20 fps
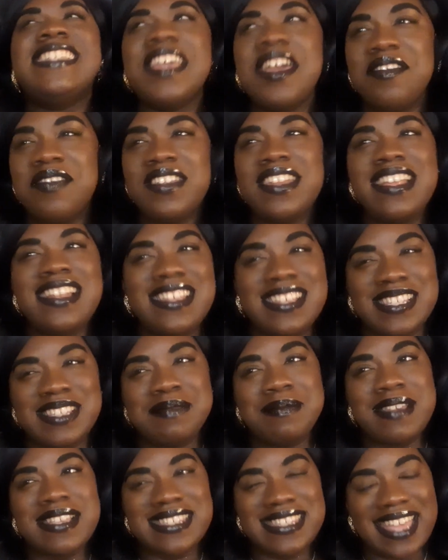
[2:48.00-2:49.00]
definitely
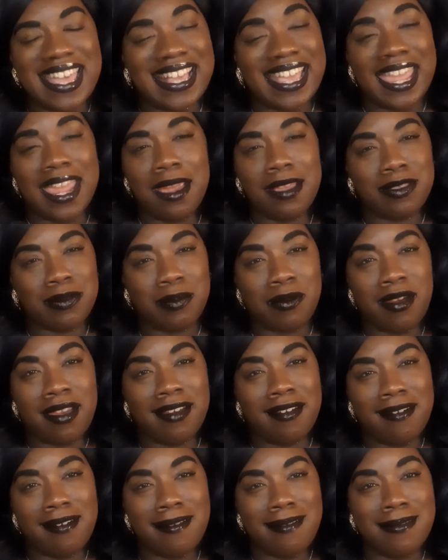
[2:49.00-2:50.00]
smells like hairspray,
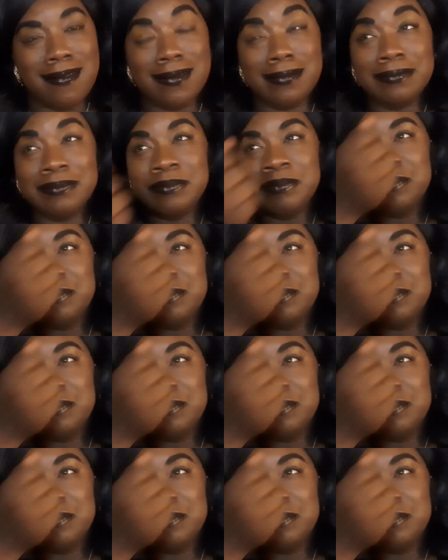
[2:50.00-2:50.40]
girl.